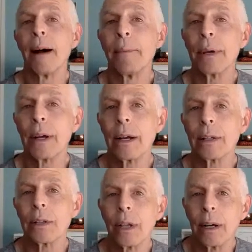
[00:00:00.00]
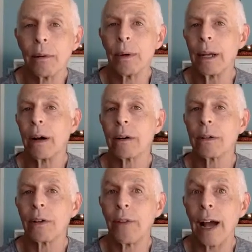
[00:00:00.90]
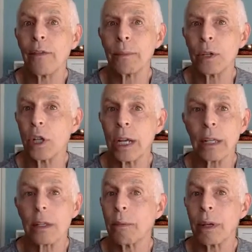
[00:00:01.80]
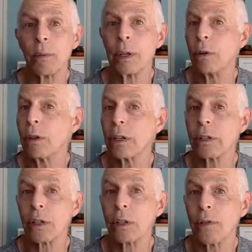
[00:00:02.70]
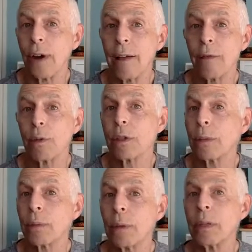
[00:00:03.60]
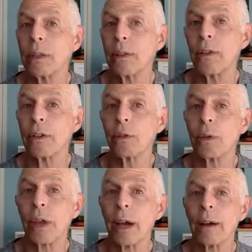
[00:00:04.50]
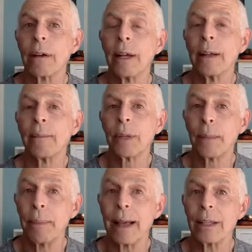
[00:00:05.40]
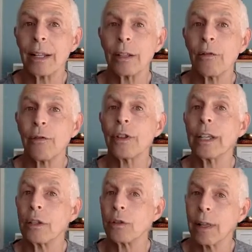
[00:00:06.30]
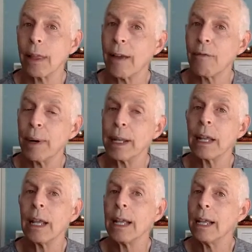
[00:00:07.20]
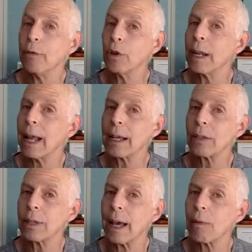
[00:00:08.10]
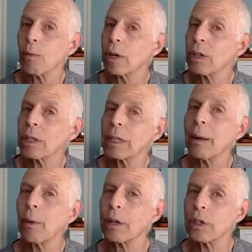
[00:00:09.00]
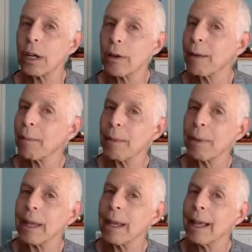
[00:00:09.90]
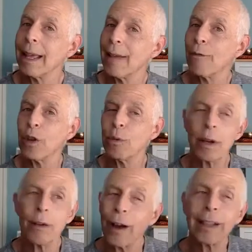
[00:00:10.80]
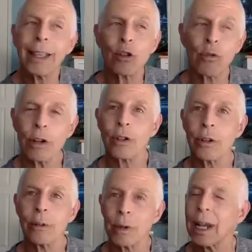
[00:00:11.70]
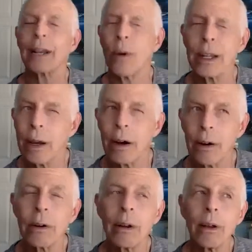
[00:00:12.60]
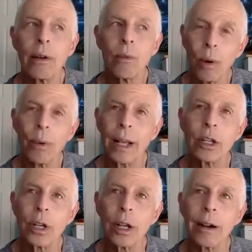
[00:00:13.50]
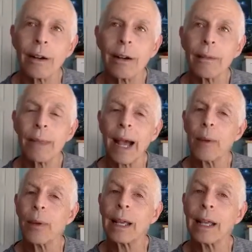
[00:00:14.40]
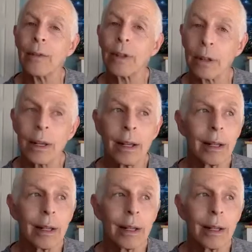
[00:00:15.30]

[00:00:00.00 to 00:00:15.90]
because we are survival machines and we do things to survive, which sometimes interferes with our capacity to fully enjoy life. But if you could ask that, what is it that I want to share that maybe if I did trust you, which I know I don't, what would I share? How would I even